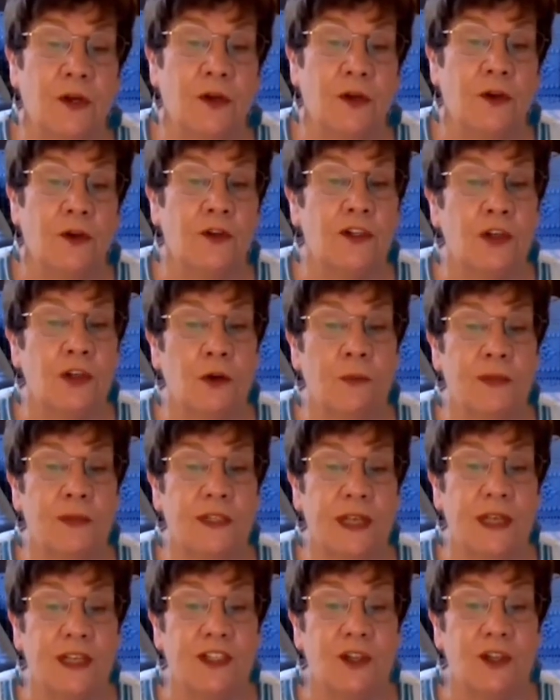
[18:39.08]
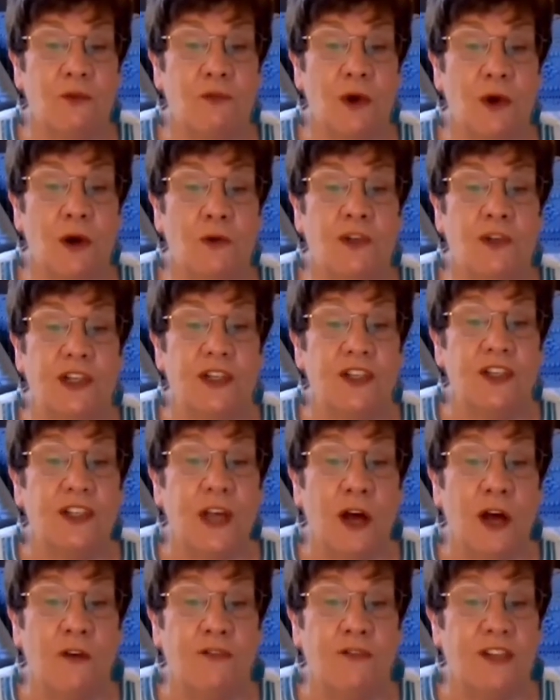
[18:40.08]
Ernest Holmes says the road to
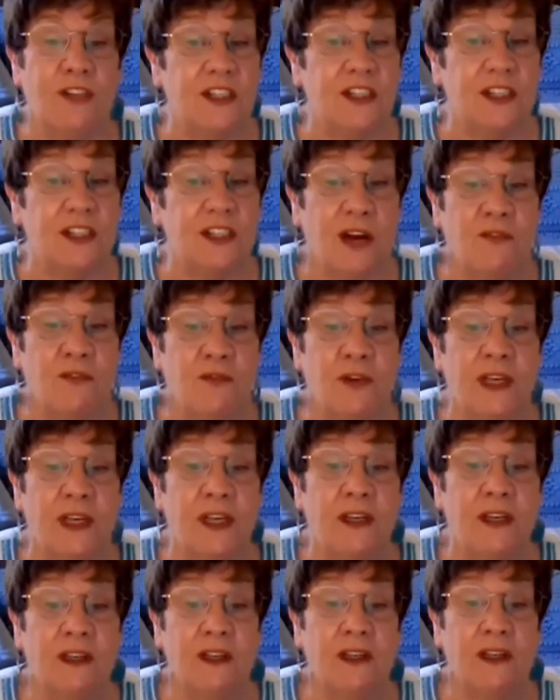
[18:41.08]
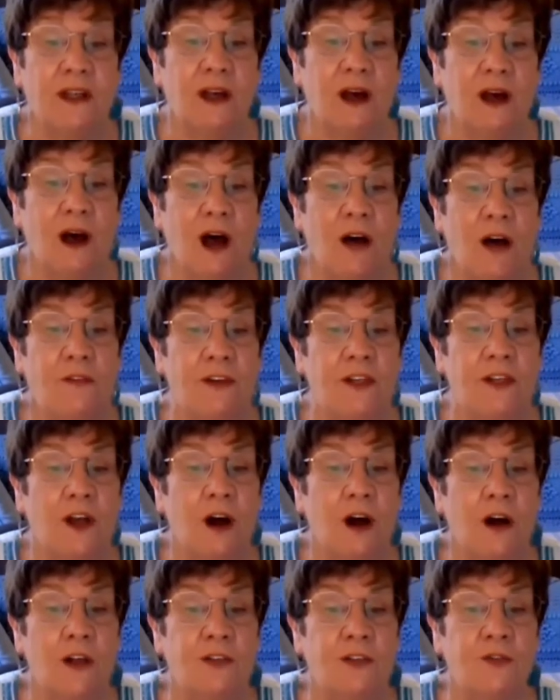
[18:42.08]
self-discovery often
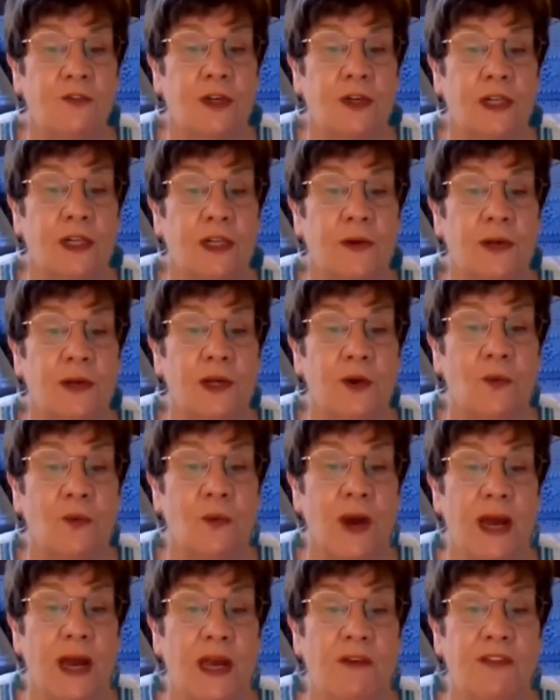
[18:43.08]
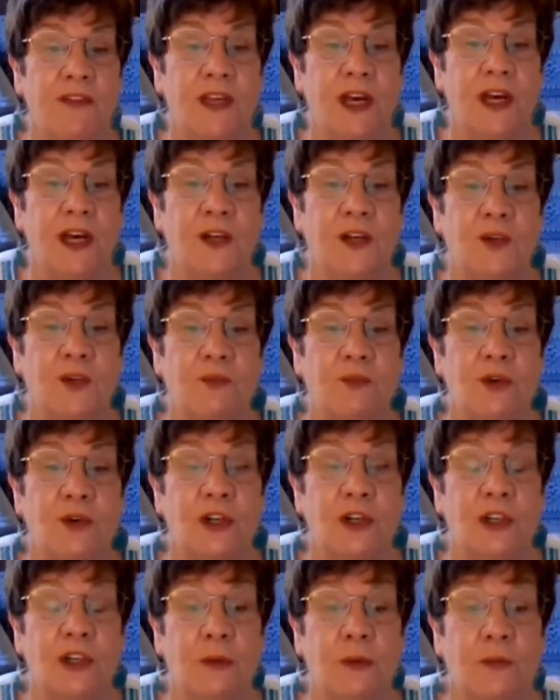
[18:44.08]
calls for clearing away of the
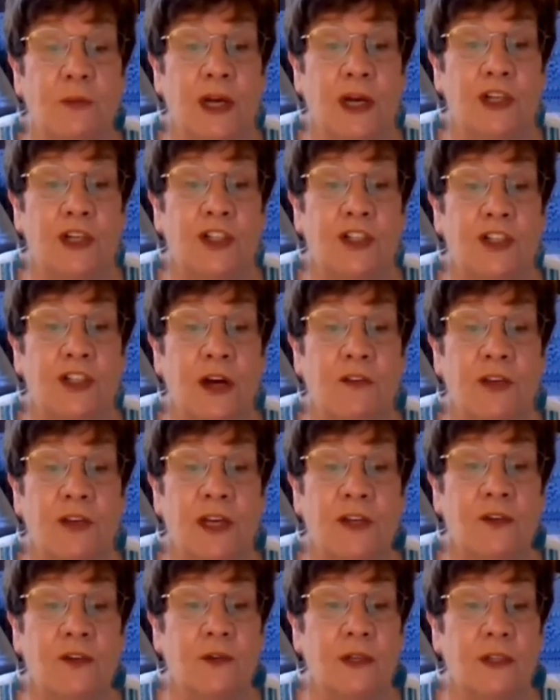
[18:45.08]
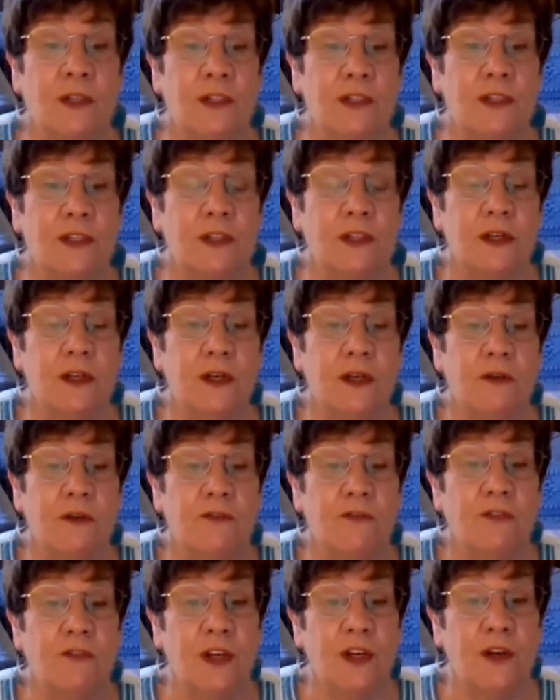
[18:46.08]
underbrush of ignorance,
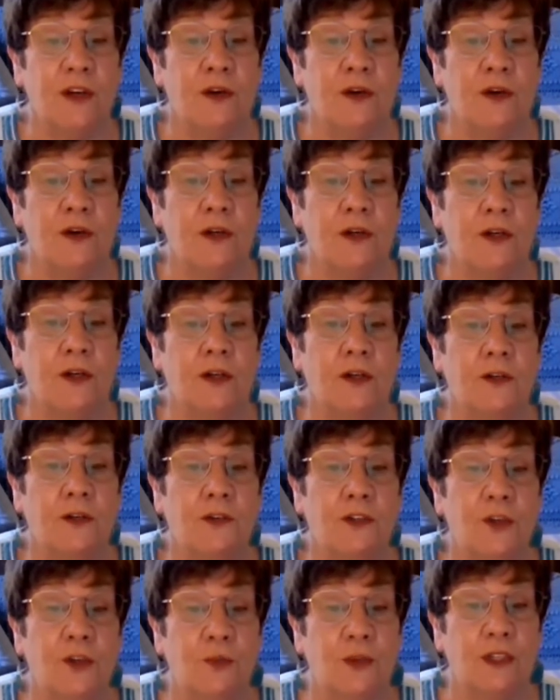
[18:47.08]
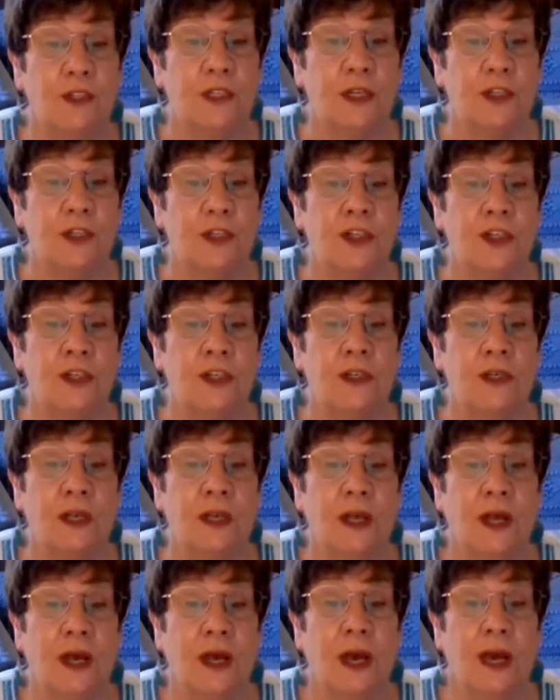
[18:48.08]
fear, superstition,
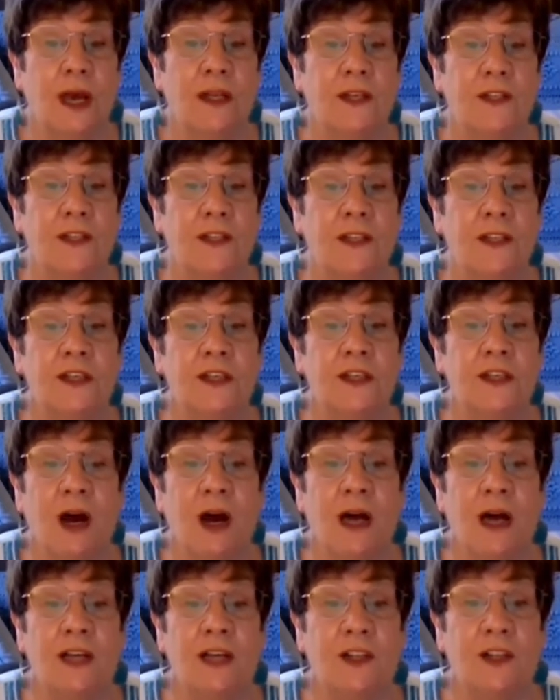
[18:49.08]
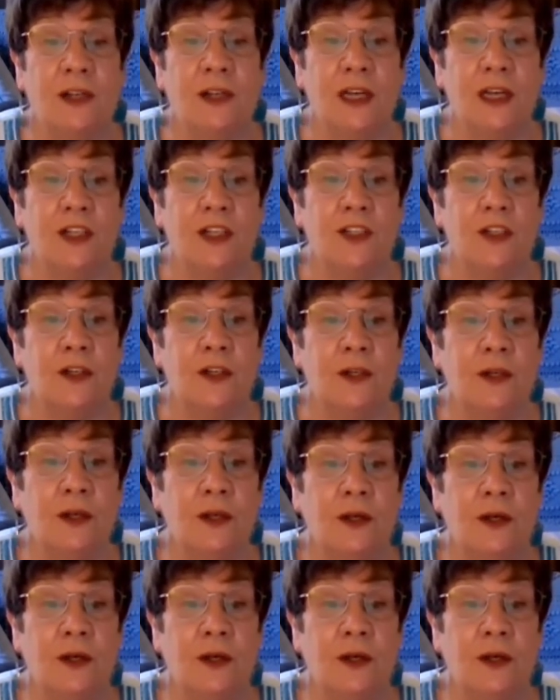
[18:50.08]
and a sense of isolation,